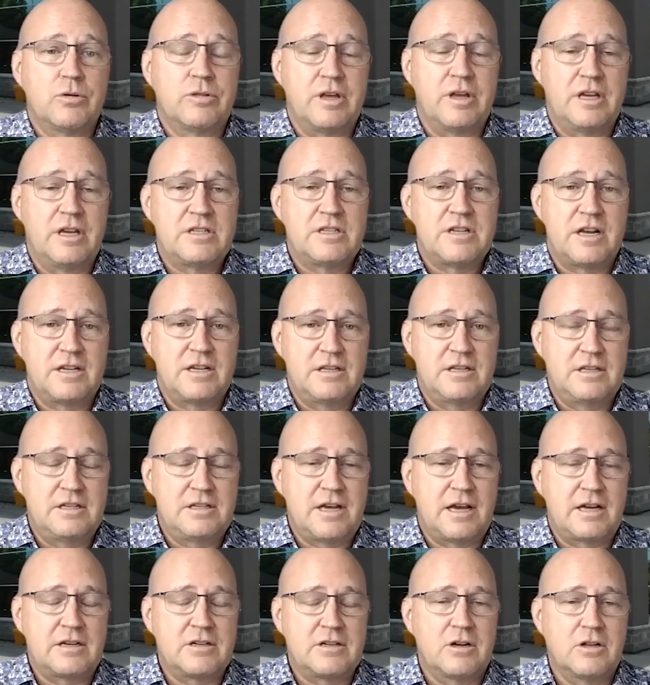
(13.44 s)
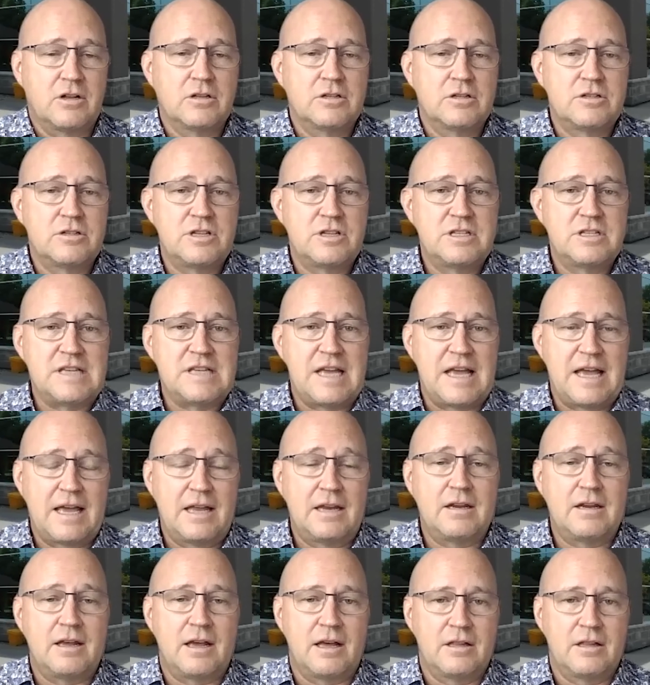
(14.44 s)
HID technologies
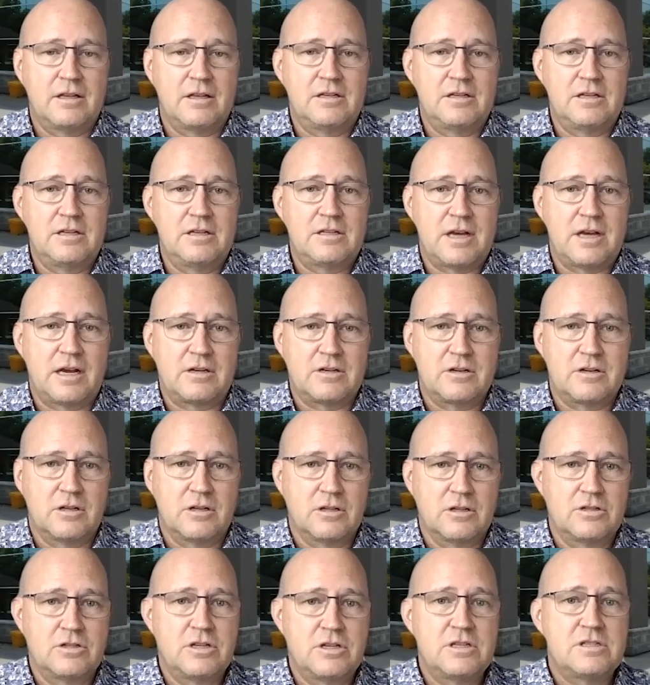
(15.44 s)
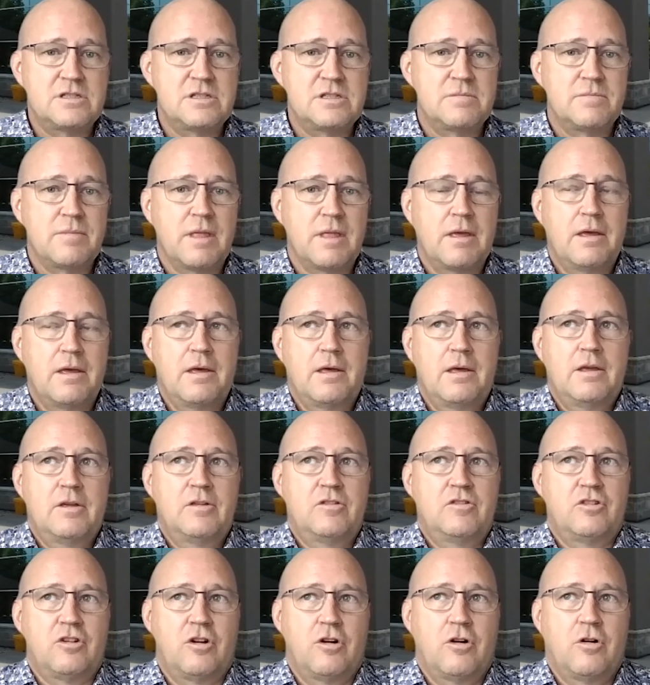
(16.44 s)
and LED technologies.
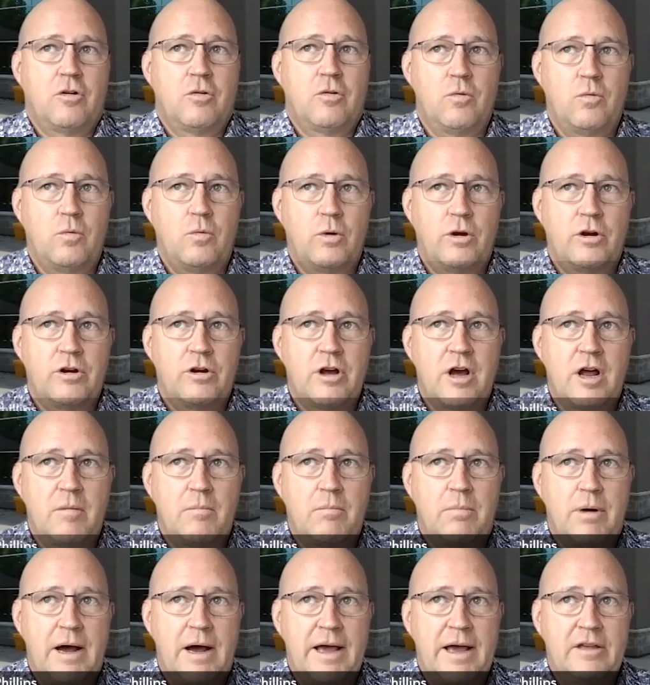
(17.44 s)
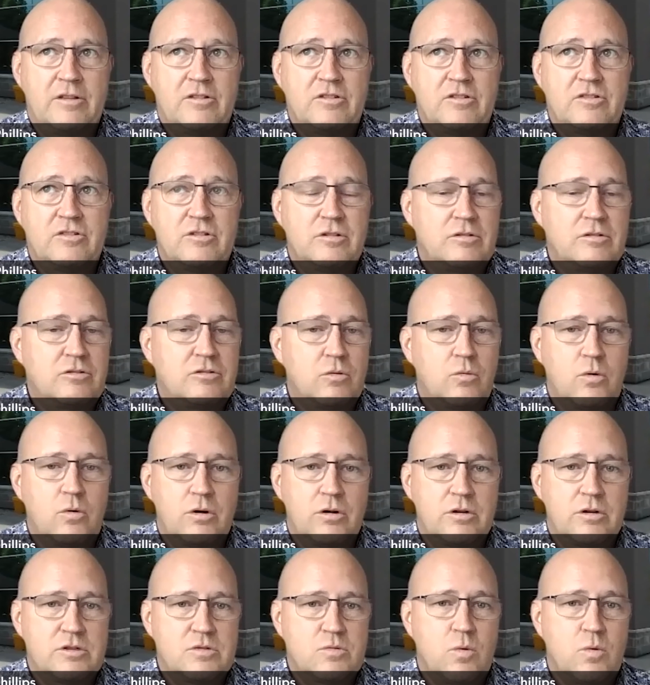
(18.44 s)
So we're not biased
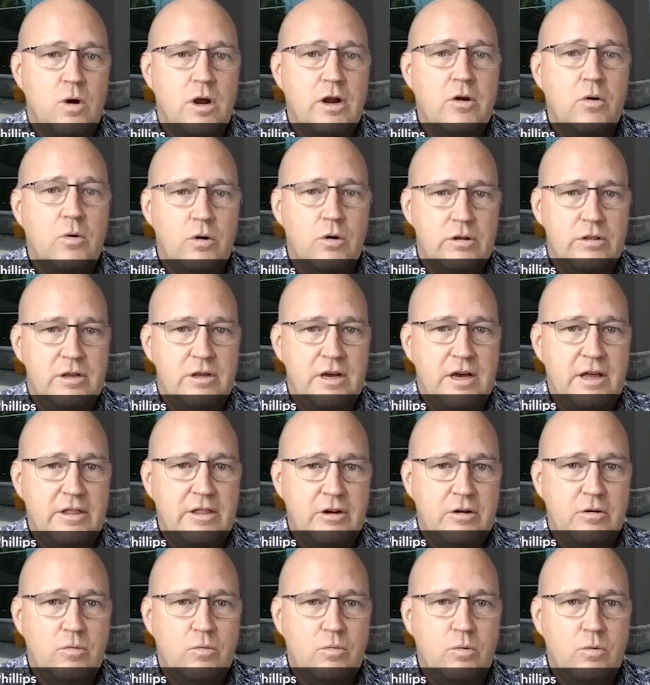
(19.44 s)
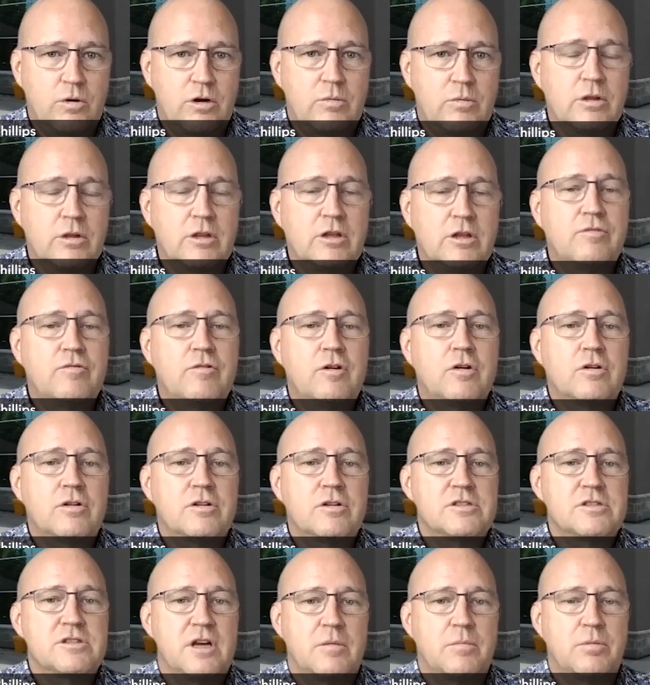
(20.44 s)
towards one or the other. We're really
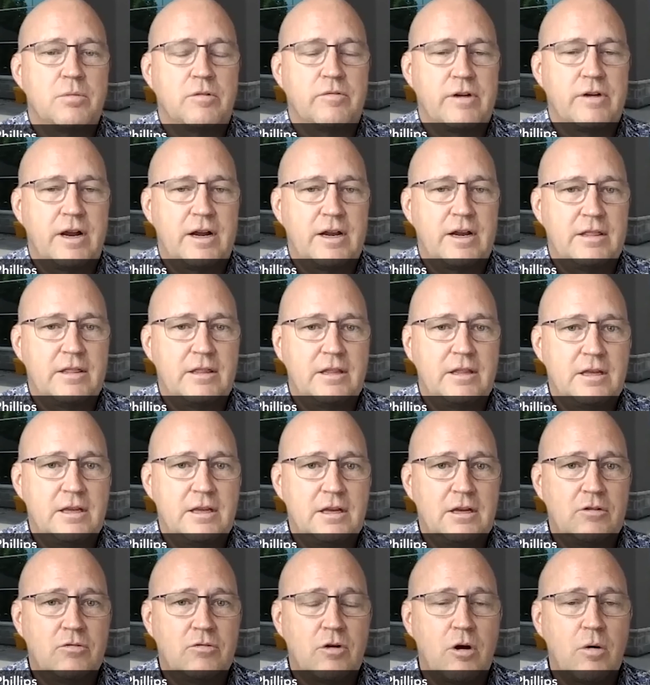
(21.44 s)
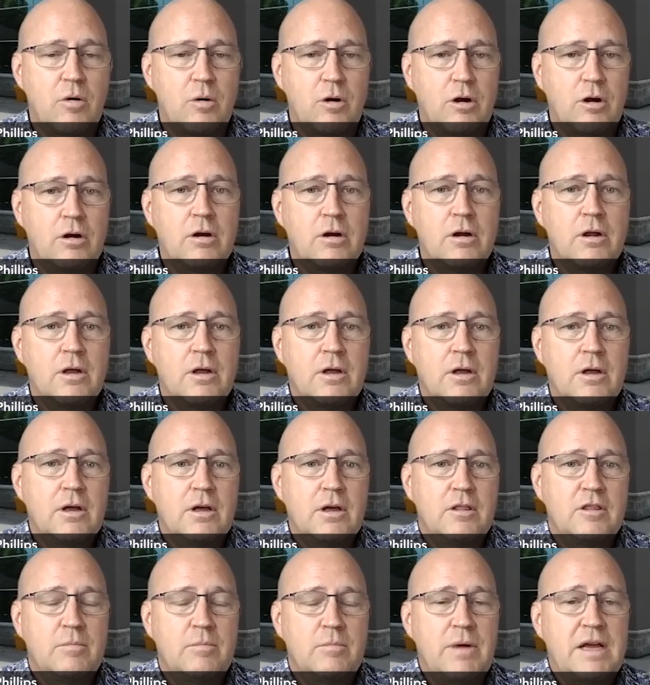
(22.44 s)
focused on providing the grower
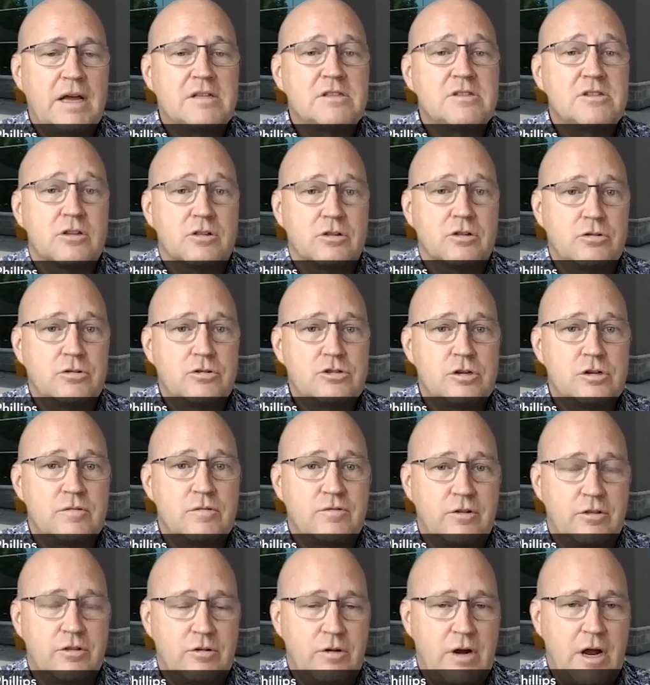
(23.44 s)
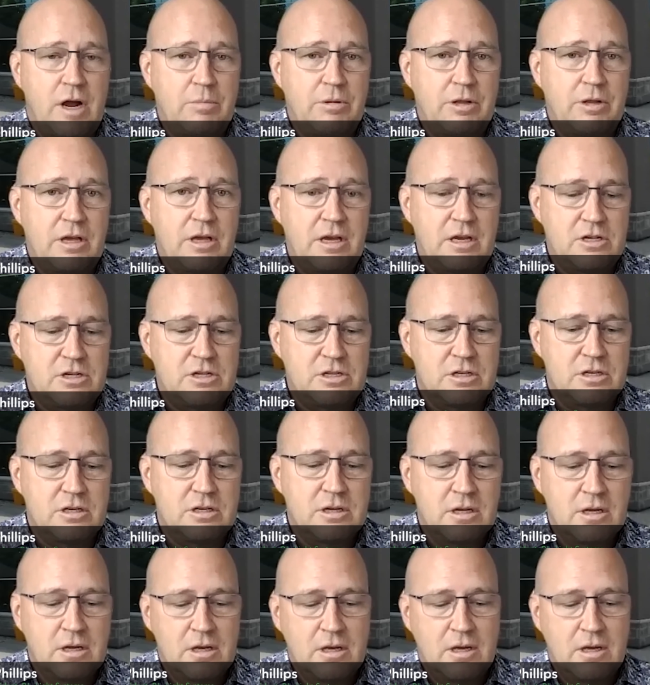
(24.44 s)
the best solution for their application.